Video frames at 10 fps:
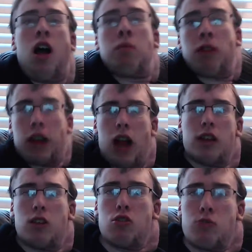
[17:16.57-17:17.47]
So
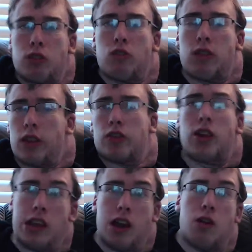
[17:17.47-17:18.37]
guys, I hope you enjoyed this
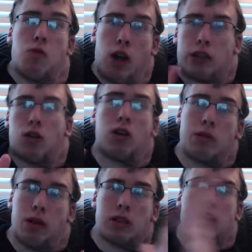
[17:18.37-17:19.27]
video where I talked
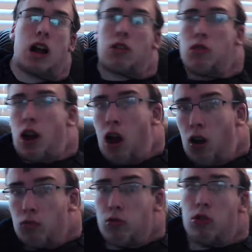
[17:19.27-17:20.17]
about Sakura
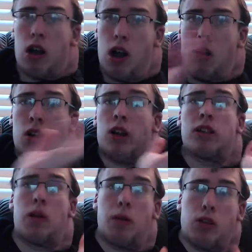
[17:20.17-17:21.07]
Haruno.
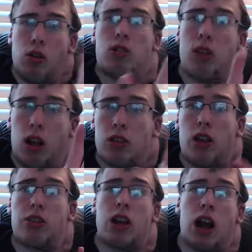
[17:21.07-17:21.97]
Tell me your thoughts
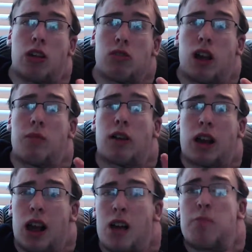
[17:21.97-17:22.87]
on Sakura in the
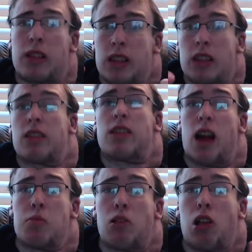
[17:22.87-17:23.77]
comment section
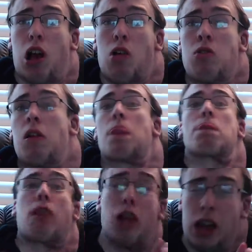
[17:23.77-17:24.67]
down below.
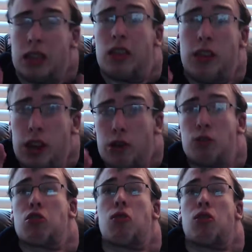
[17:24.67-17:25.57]
Like the video
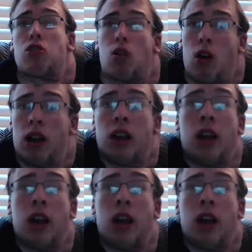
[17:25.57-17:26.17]
if you enjoyed.